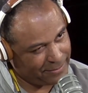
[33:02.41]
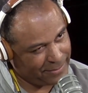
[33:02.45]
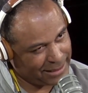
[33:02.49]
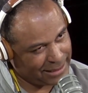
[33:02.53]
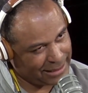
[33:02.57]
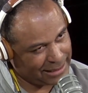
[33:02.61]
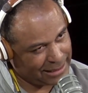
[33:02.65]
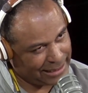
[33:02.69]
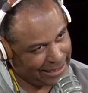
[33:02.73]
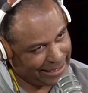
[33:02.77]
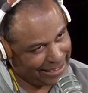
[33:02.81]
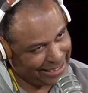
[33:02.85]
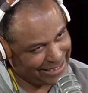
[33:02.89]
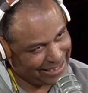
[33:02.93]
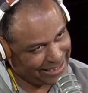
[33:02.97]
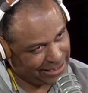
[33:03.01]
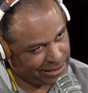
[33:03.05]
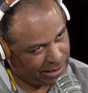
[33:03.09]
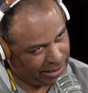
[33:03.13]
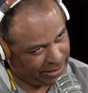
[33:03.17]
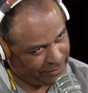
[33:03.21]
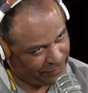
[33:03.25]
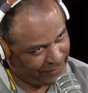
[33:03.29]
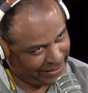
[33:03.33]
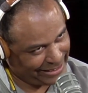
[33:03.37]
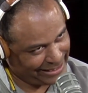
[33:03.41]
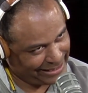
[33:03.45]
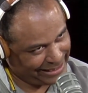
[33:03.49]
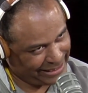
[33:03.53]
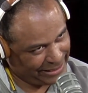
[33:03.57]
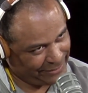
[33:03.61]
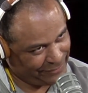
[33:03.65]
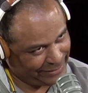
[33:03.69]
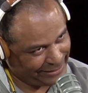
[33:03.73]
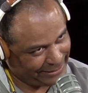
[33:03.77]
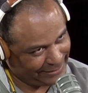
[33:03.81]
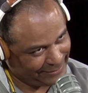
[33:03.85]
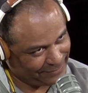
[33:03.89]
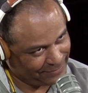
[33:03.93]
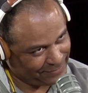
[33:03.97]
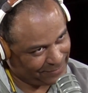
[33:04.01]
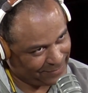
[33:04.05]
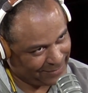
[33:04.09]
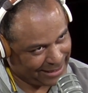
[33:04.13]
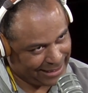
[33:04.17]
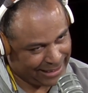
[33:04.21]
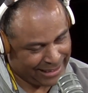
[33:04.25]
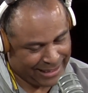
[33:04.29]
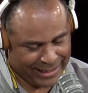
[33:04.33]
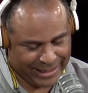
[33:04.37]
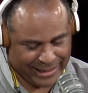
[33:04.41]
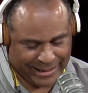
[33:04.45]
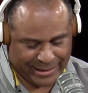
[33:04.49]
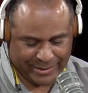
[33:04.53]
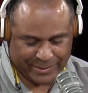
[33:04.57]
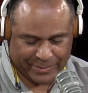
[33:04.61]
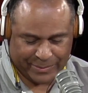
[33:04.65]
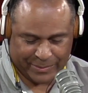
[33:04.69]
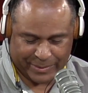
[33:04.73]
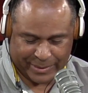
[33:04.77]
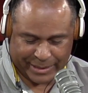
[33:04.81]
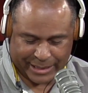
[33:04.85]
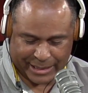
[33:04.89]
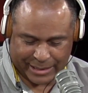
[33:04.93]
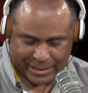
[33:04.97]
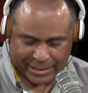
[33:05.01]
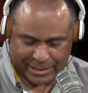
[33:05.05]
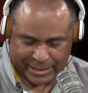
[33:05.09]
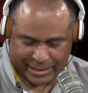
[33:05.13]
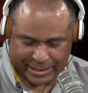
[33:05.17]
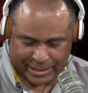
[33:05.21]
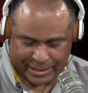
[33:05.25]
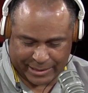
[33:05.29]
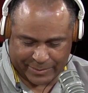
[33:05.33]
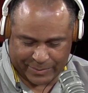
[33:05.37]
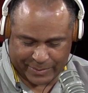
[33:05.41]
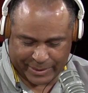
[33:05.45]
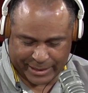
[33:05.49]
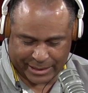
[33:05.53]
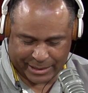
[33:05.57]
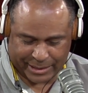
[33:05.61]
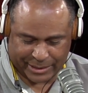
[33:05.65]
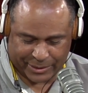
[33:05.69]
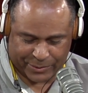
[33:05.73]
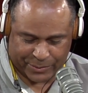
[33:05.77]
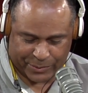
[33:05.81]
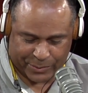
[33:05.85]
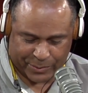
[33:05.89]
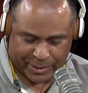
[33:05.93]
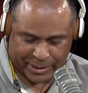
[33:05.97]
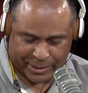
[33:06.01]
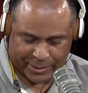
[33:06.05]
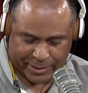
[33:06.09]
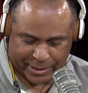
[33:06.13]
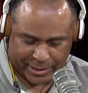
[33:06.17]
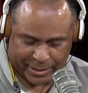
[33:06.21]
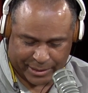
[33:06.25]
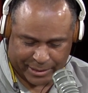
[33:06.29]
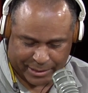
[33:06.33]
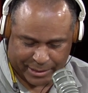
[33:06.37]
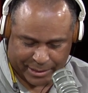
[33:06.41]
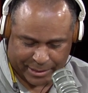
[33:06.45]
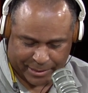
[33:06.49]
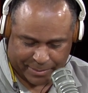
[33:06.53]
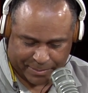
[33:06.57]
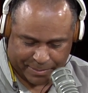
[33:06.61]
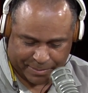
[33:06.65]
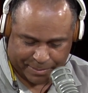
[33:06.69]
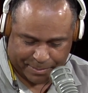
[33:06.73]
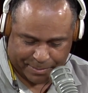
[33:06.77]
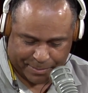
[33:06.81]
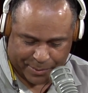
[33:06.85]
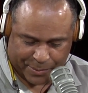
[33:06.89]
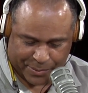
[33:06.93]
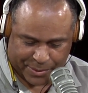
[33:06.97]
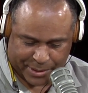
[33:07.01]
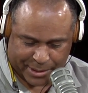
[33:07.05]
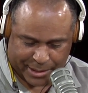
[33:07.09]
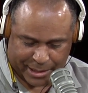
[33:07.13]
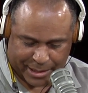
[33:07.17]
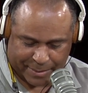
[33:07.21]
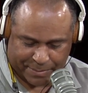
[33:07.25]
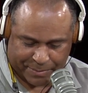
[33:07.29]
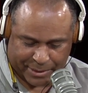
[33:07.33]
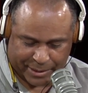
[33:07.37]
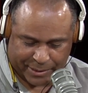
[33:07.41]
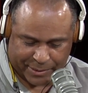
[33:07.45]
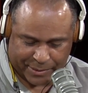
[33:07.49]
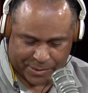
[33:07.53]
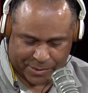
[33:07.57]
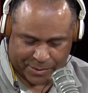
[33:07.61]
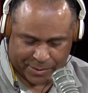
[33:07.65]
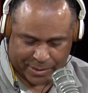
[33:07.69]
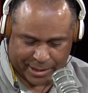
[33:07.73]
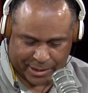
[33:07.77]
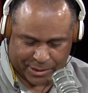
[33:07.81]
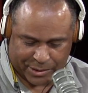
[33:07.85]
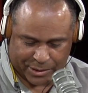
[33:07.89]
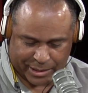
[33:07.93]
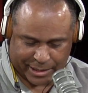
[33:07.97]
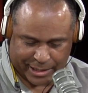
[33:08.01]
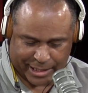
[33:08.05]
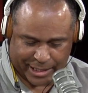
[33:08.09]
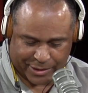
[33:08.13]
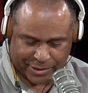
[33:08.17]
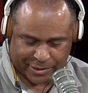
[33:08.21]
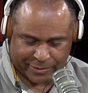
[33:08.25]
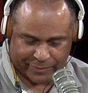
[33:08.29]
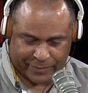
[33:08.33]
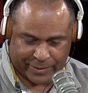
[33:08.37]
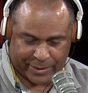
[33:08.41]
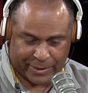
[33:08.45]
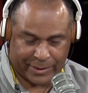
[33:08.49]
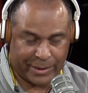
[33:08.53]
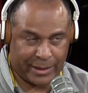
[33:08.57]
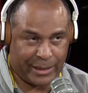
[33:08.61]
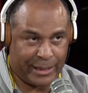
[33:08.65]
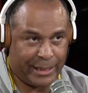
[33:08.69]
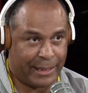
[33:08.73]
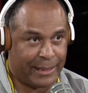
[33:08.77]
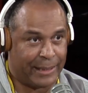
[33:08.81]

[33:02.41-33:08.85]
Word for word: mm-hmm. slash Scott Van Teefelen. We'll get uh, we'll get the crew here to, to posted up there so that you even if you spell